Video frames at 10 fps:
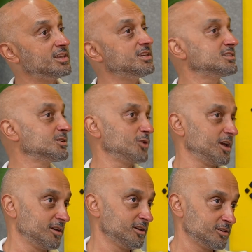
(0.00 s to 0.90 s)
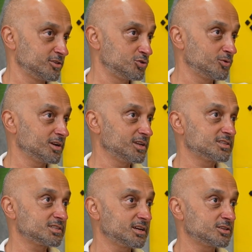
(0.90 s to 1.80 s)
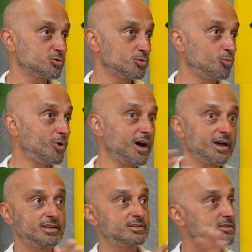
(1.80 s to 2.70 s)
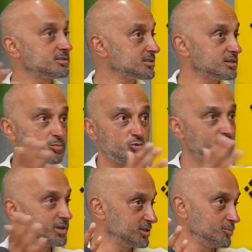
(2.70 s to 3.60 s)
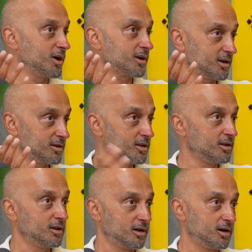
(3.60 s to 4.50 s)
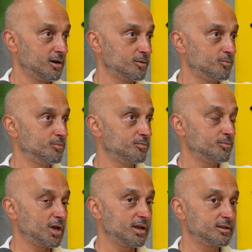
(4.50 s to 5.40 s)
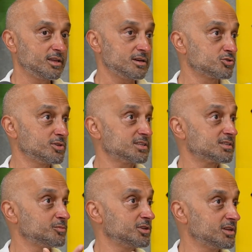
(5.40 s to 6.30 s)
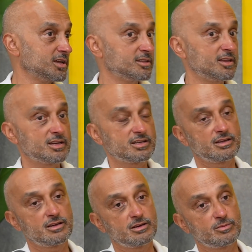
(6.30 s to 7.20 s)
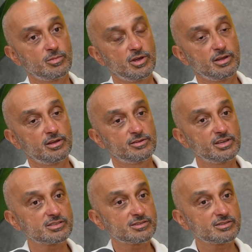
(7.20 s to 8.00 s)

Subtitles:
easy way to get insights on why there is a sudden movement in the market. So that's something that's